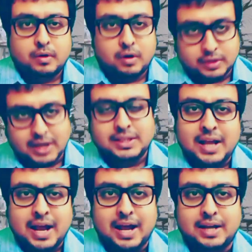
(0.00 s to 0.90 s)
On the other
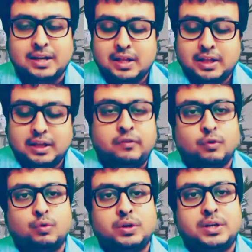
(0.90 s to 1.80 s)
hand, if
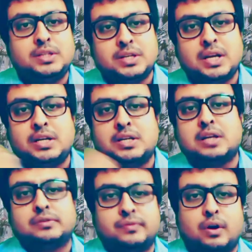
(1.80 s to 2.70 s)
you digitally
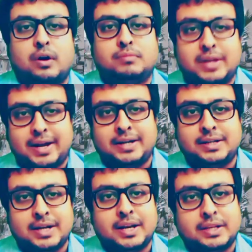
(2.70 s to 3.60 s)
transform the
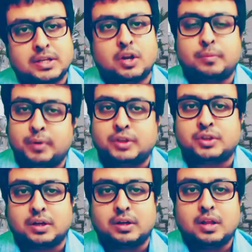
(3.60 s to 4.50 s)
entire HR
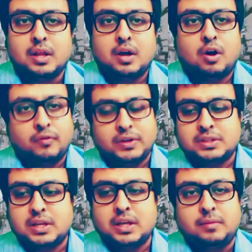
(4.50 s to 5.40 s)
operation,
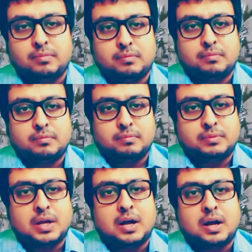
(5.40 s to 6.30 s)
obviously
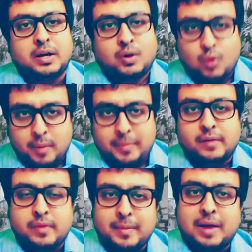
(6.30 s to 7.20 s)
the requirement
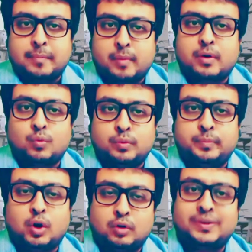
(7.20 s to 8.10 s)
of the manpower would
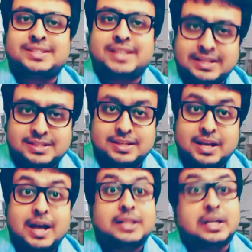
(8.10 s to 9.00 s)
be always less,
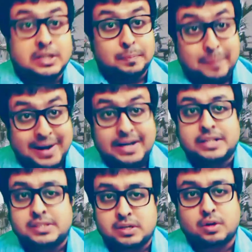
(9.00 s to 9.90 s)
the
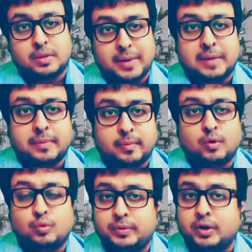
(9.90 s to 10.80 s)
dependency on the manpower would be